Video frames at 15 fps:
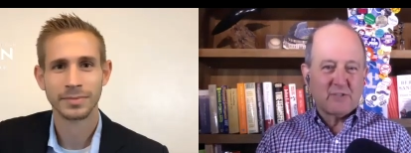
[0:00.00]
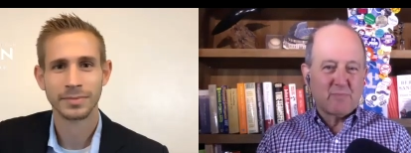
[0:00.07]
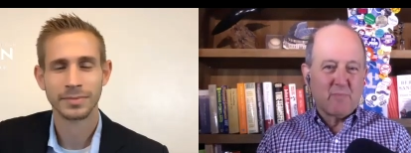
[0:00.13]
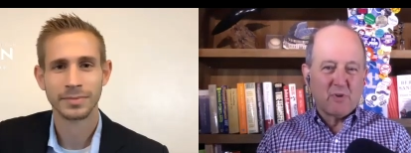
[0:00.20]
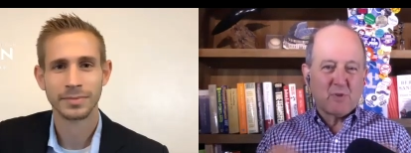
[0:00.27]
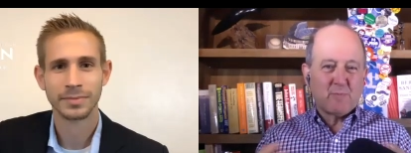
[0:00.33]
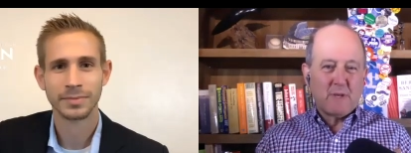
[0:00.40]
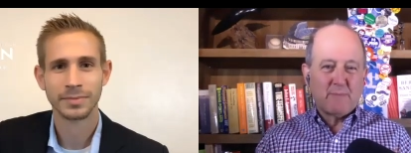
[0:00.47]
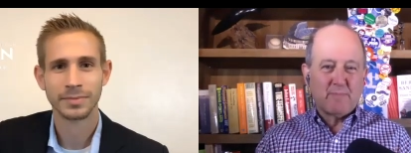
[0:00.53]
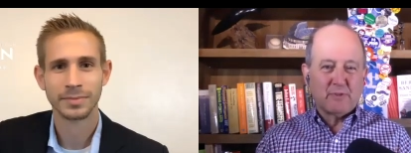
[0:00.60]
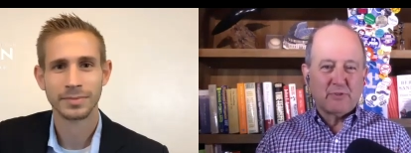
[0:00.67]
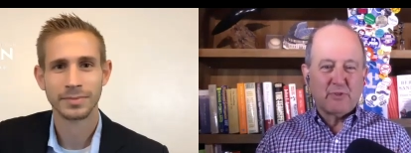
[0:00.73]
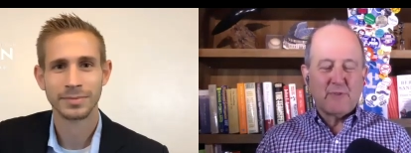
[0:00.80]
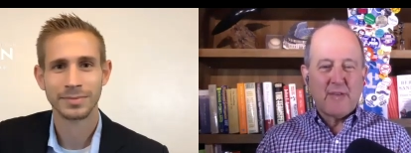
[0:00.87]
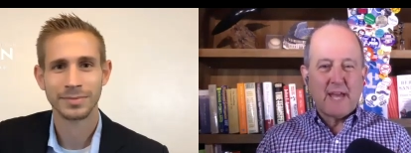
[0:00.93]
Speaker 1: Mm-hmm. Most people
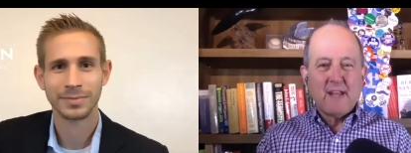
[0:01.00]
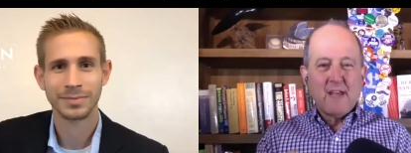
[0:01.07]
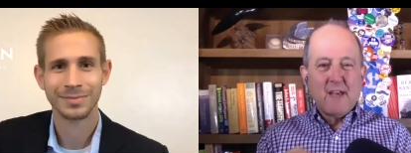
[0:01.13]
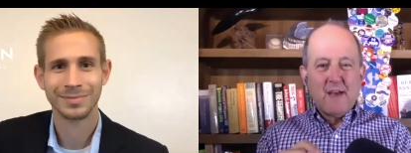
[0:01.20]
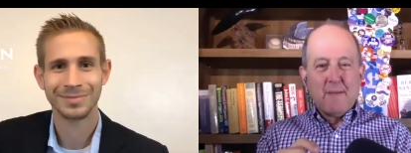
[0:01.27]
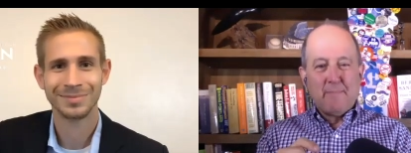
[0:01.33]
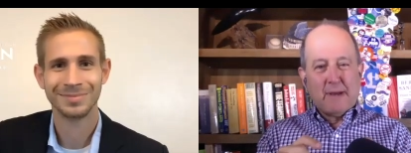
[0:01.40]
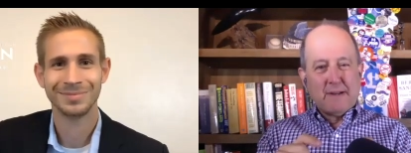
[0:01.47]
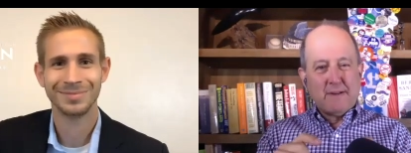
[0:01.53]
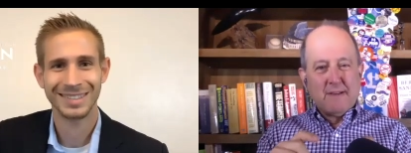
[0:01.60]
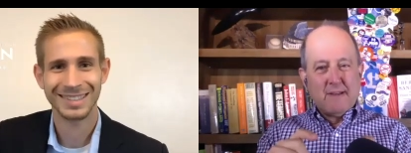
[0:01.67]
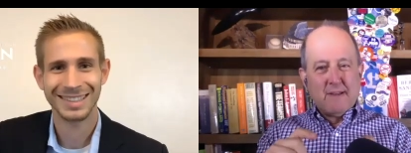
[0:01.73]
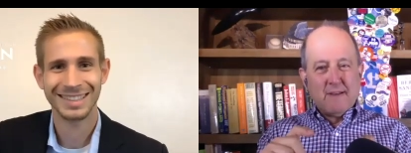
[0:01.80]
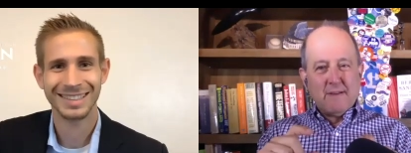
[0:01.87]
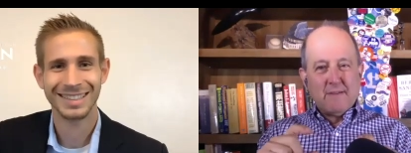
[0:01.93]
do that. But
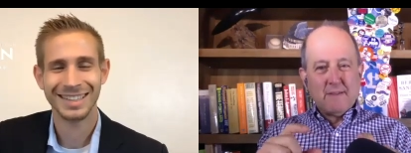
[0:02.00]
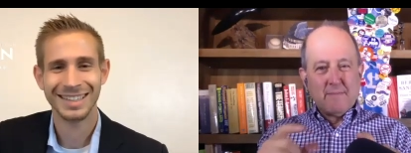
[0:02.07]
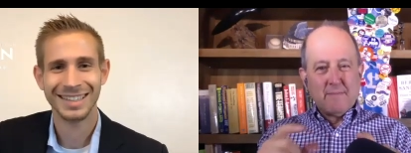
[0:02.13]
the